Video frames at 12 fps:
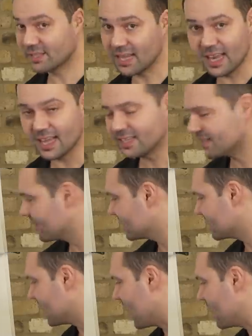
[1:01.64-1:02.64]
still is to this
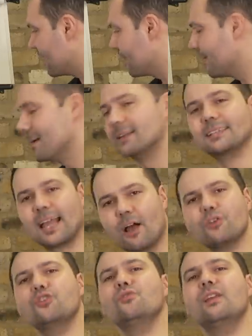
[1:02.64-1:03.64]
day, it's
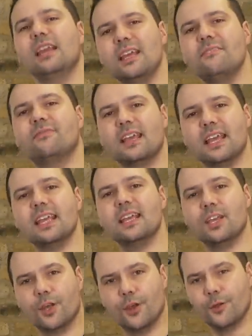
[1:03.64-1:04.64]
how you leave the
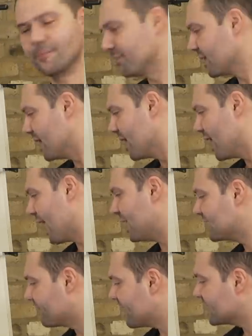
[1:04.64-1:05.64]
EU. And
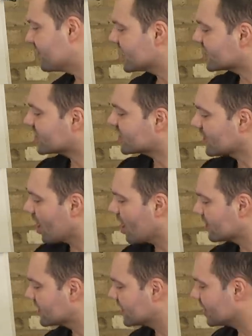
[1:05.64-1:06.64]
it's effectively the
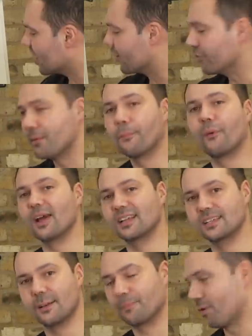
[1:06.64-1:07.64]
starting gun on the
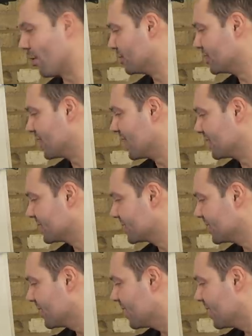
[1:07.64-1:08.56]
Brexit process.